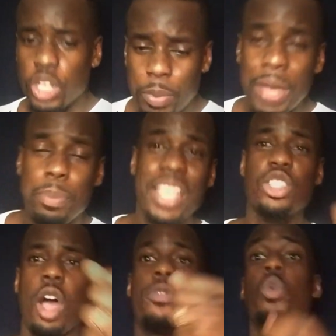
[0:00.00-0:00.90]
to make based
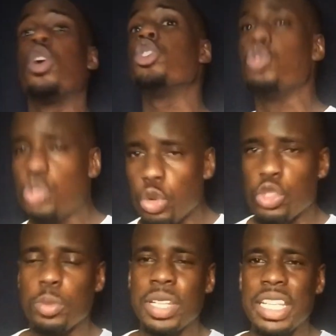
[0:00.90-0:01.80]
off of what you choose
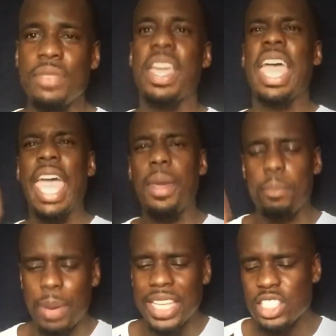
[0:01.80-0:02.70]
to believe and
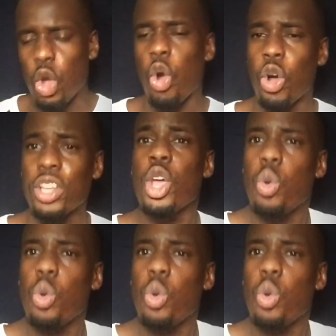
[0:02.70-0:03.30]
based on